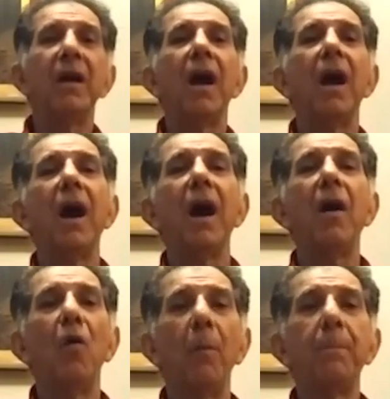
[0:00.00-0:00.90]
uh,
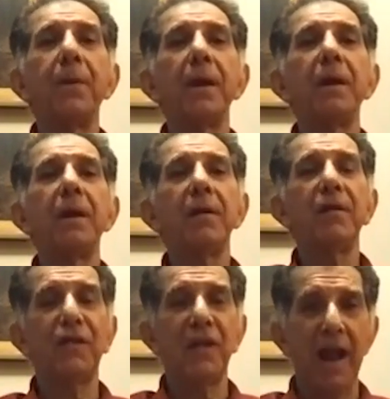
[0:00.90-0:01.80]
open
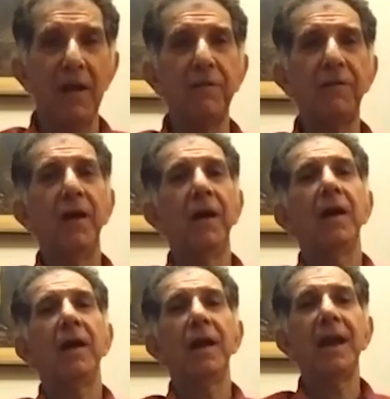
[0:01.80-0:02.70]
shelf
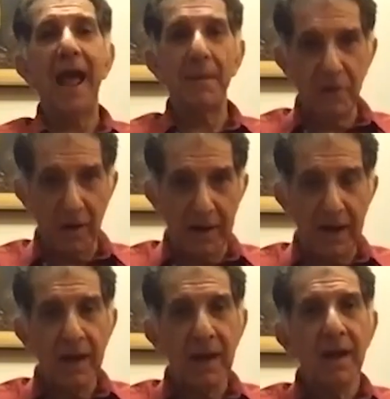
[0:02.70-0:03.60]

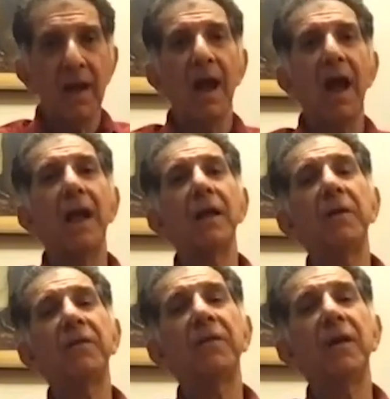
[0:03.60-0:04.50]
library. And there
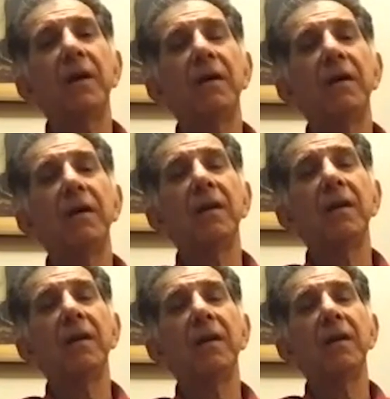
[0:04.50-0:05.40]
was a,
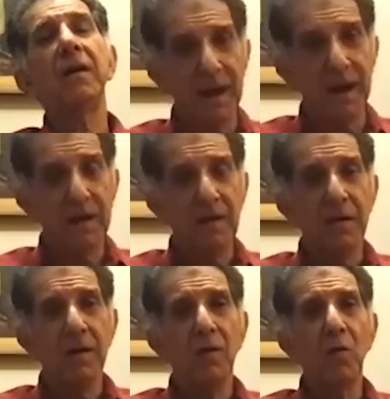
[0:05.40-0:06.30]
a, a parent
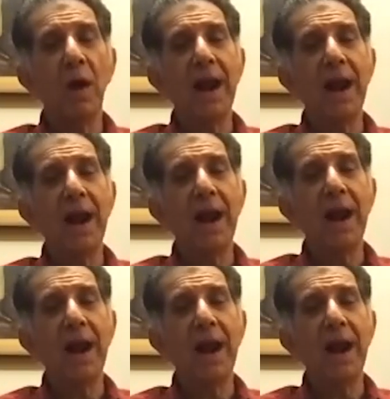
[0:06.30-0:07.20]
who had
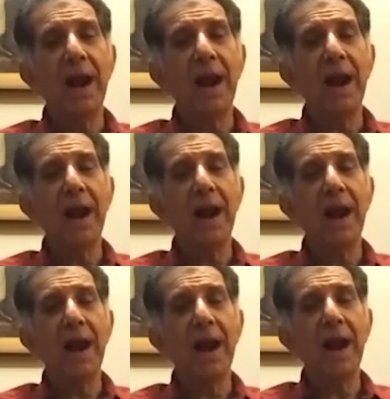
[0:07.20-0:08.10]
actually done a
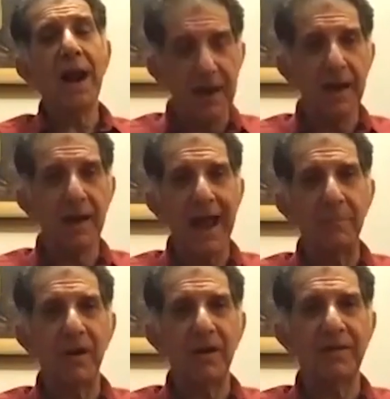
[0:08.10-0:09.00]
degree in library
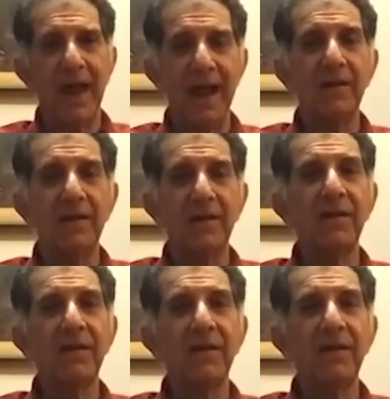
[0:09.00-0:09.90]
science.
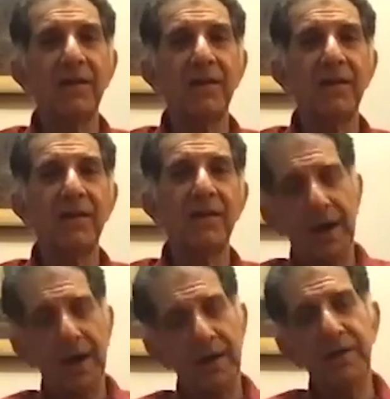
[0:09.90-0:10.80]
She was an
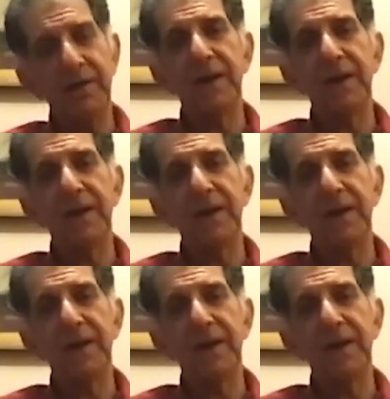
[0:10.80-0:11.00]
American, she'd done